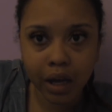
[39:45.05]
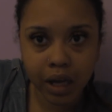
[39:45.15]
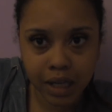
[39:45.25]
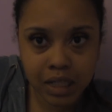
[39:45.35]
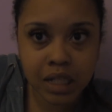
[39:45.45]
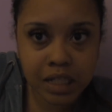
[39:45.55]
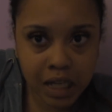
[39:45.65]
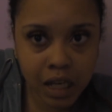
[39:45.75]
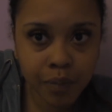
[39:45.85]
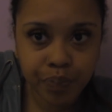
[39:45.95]

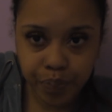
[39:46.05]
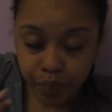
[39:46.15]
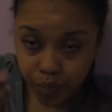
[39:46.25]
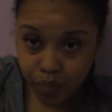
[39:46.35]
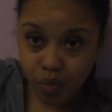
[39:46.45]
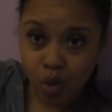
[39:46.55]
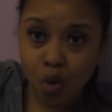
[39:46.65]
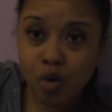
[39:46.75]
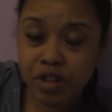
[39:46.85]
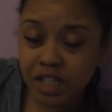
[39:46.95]
entity
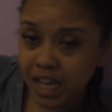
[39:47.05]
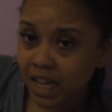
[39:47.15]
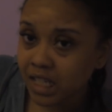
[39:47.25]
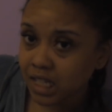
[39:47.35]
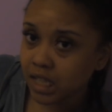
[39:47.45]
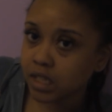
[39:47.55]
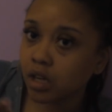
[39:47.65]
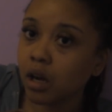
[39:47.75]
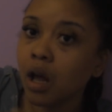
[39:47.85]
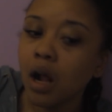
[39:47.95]
or this
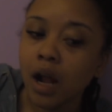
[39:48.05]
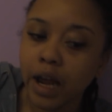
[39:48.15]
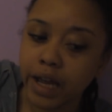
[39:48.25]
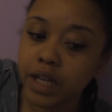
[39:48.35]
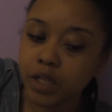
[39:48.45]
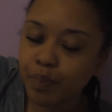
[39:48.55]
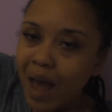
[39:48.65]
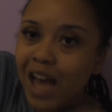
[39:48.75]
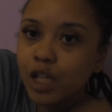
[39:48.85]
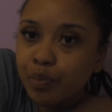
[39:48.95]
ancestor is
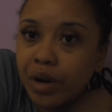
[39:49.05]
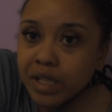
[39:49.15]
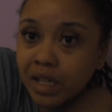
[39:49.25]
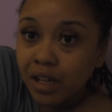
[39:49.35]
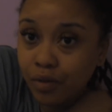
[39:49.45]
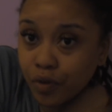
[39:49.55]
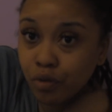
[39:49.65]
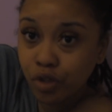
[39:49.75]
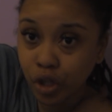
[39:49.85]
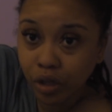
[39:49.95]
past, present, and
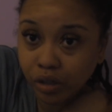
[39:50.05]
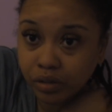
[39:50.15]
future.